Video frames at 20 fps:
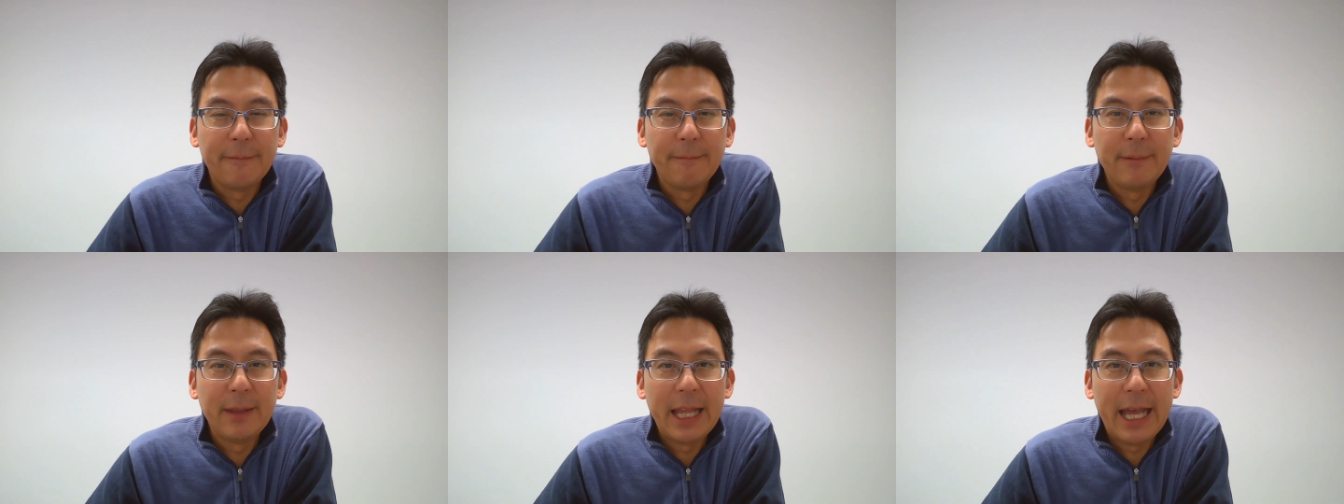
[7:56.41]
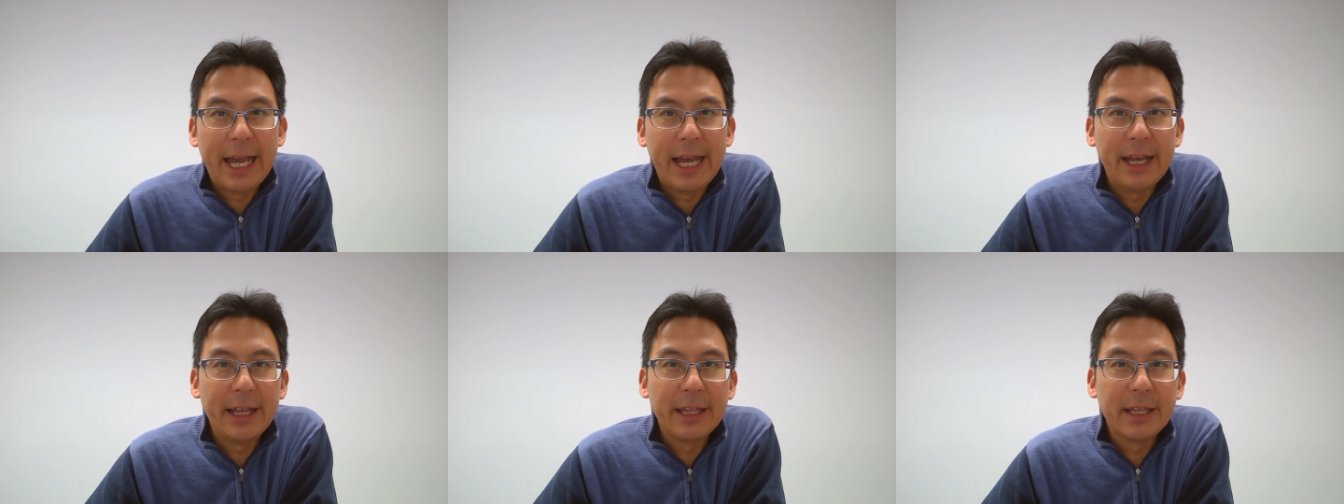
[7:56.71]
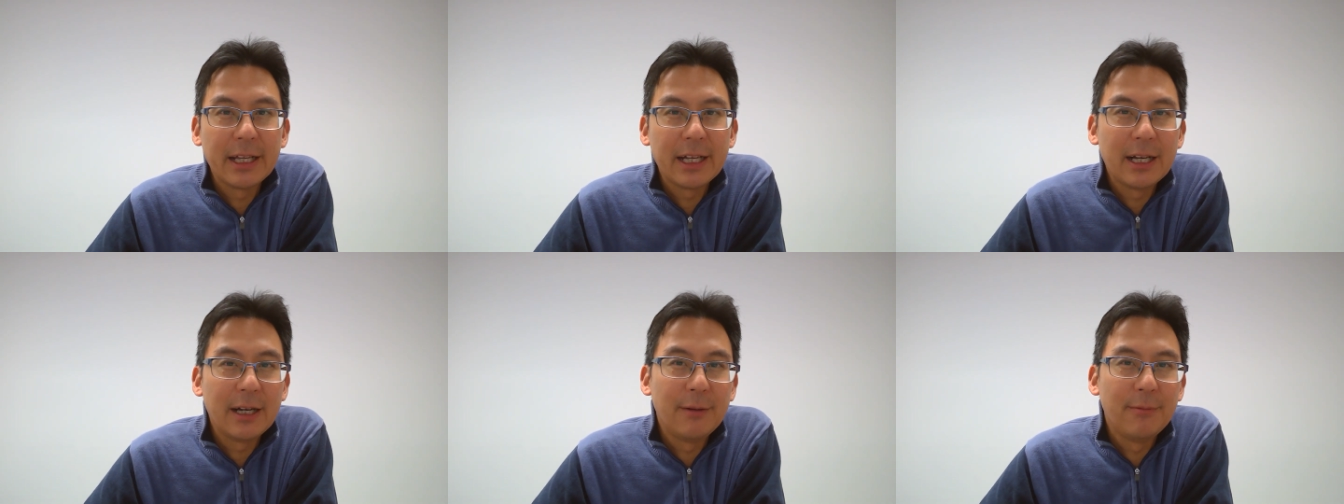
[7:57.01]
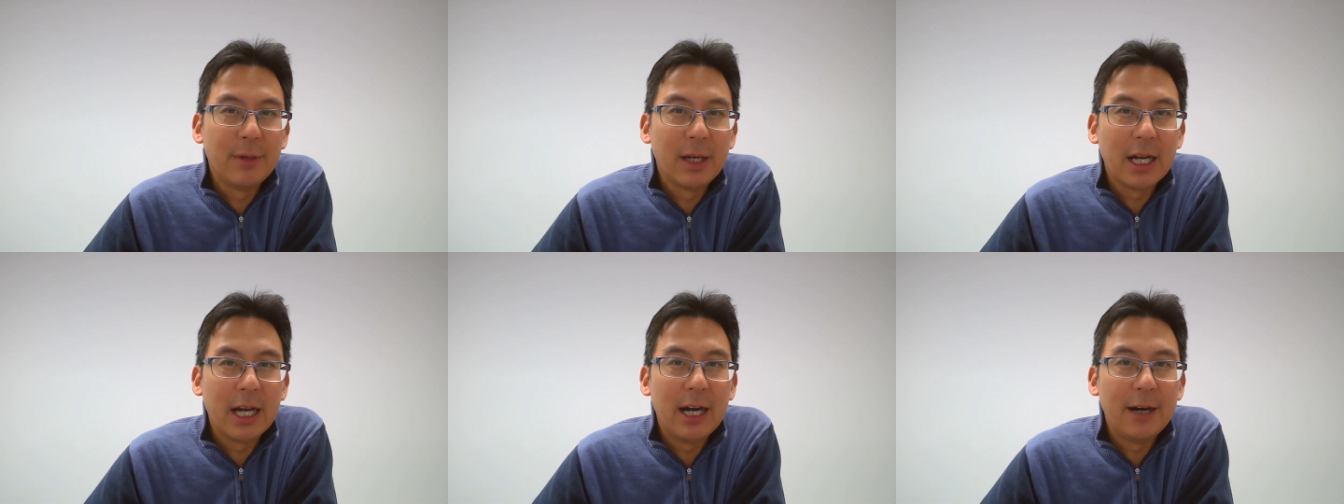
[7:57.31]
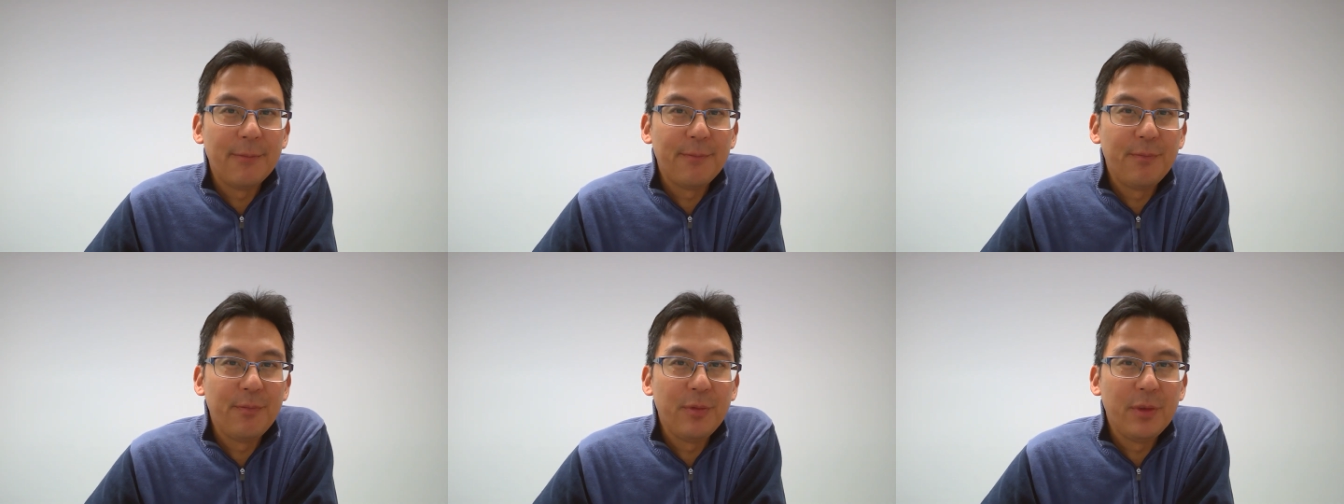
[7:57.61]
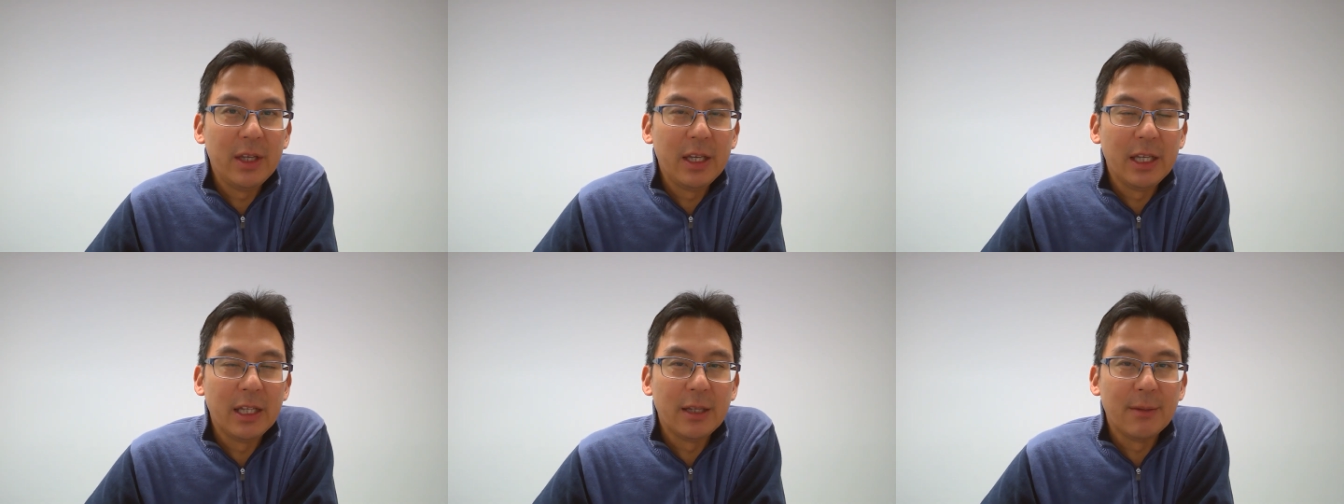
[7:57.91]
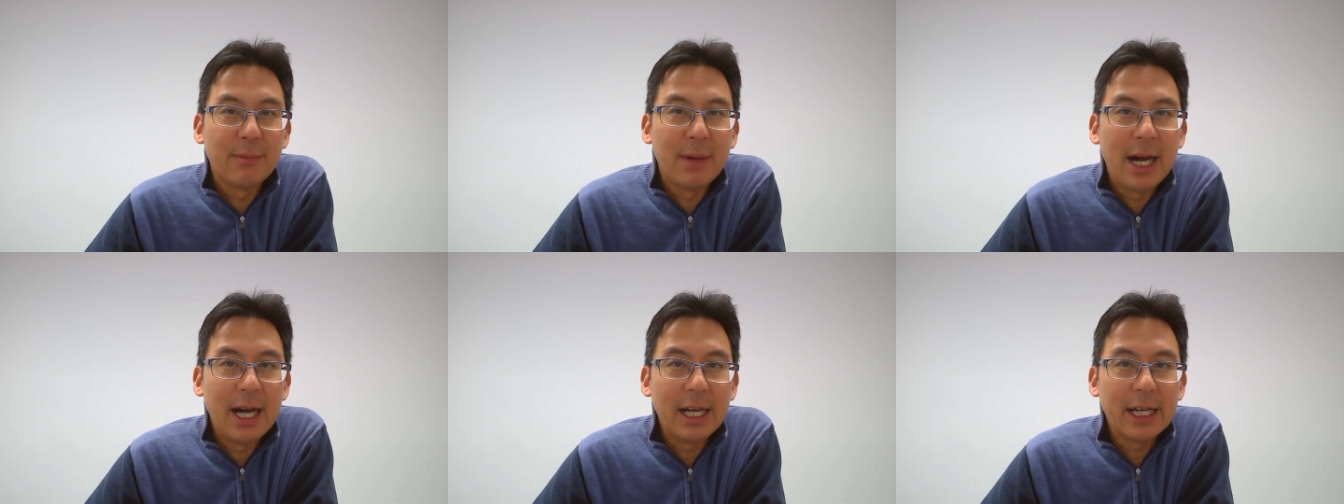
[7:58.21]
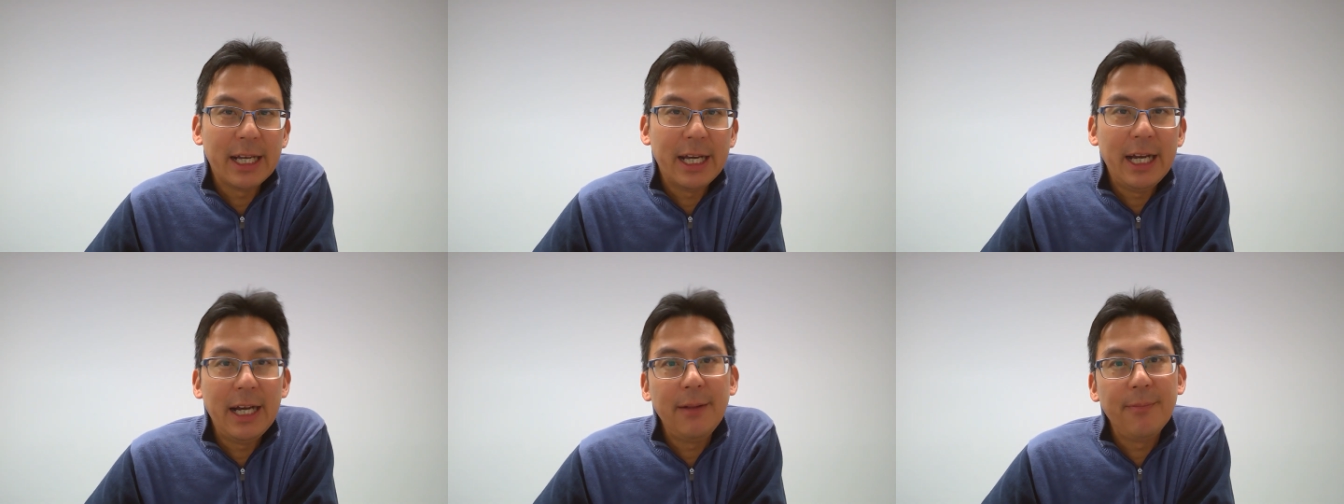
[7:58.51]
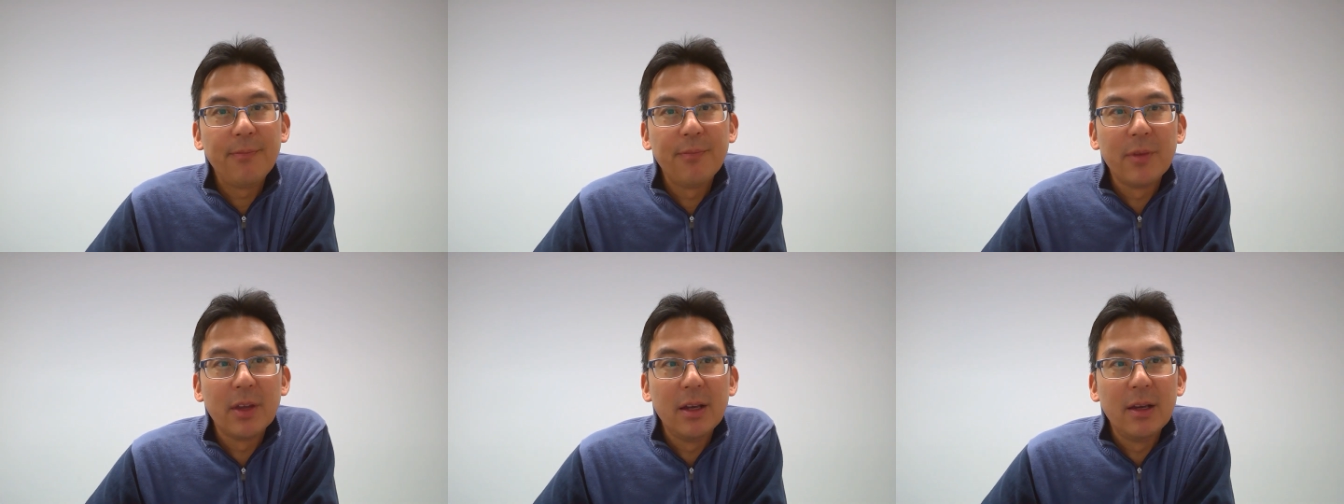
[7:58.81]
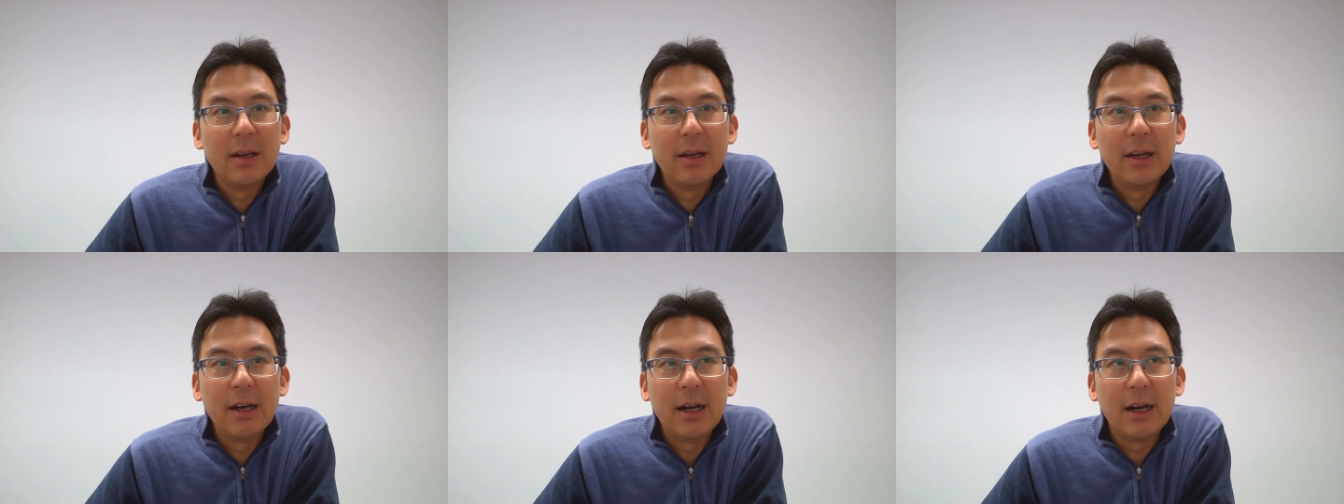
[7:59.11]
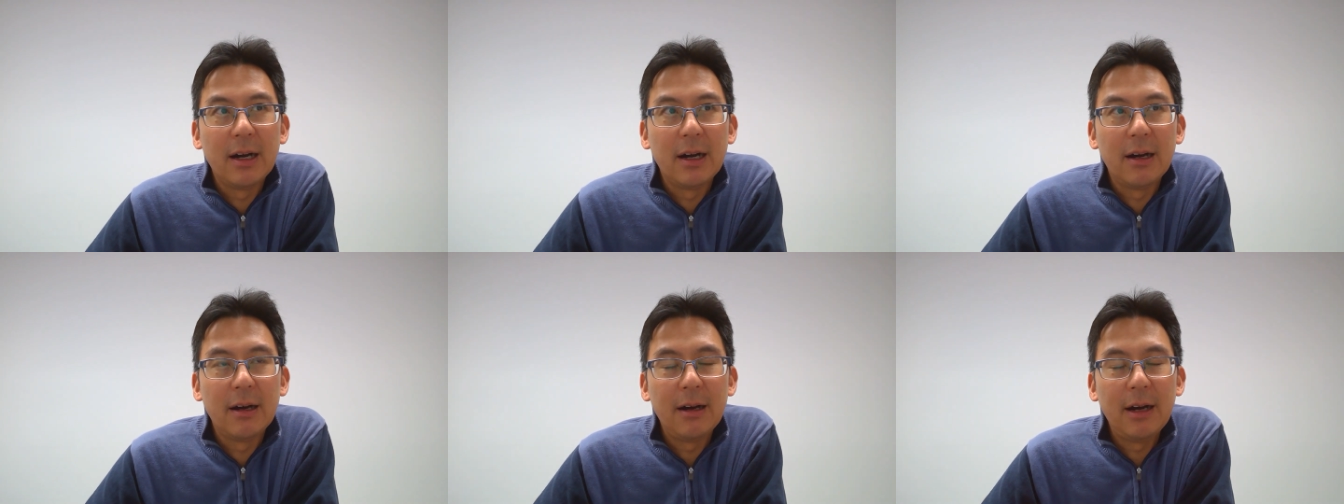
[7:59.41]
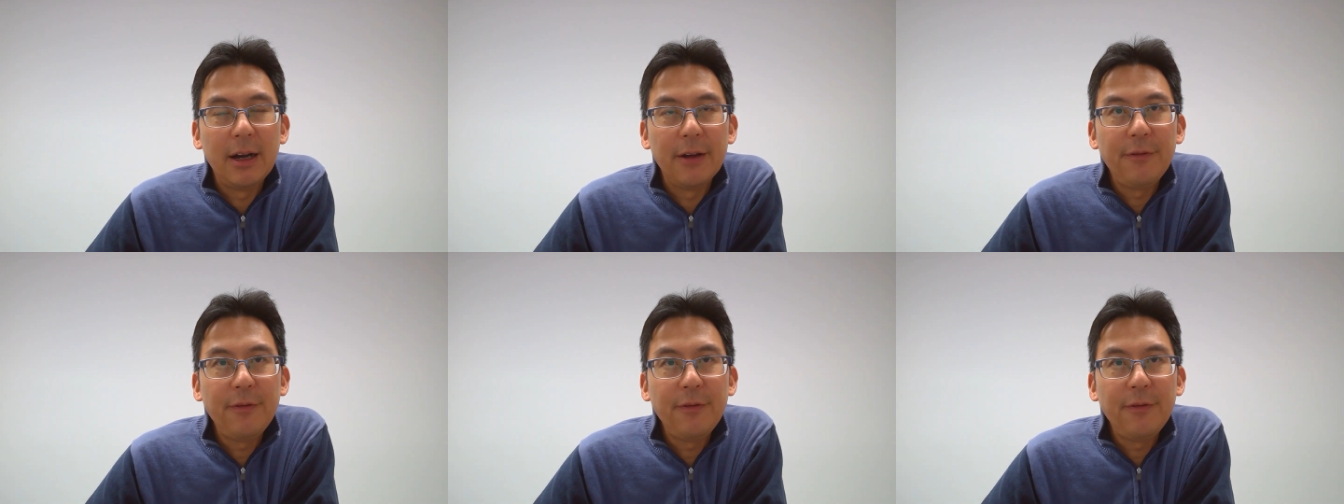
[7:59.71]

land coming up in the market. I